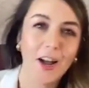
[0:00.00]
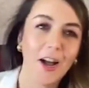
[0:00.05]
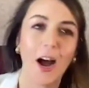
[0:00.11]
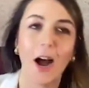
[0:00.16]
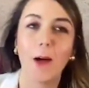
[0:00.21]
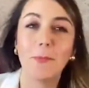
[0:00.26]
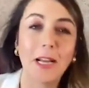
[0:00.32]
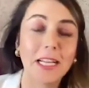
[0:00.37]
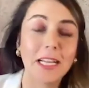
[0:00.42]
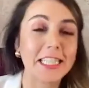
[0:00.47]
I'm
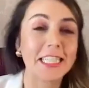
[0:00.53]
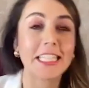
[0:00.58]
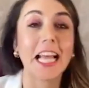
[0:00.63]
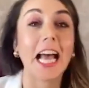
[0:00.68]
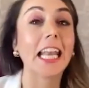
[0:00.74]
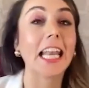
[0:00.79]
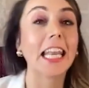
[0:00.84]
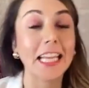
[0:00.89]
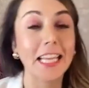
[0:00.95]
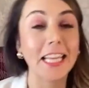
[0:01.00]
not
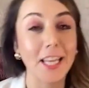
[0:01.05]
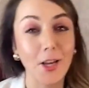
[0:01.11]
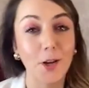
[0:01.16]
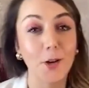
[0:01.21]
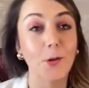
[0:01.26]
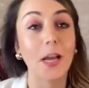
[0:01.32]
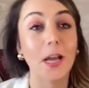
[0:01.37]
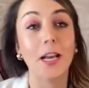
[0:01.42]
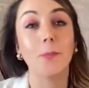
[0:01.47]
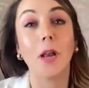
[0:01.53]
selling you
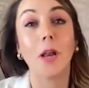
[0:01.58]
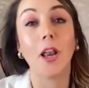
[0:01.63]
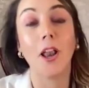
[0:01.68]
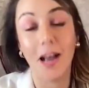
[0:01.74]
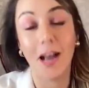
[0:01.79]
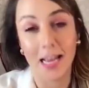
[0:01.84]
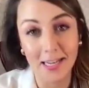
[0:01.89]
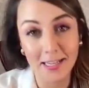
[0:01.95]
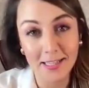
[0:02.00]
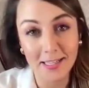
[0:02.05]
an
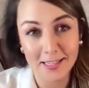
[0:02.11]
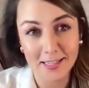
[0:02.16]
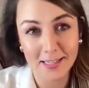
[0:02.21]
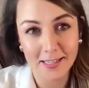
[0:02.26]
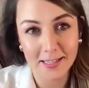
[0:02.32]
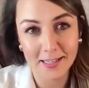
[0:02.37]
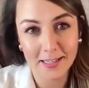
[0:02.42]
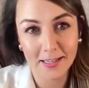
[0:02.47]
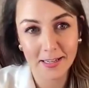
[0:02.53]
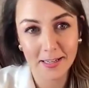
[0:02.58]
appliance.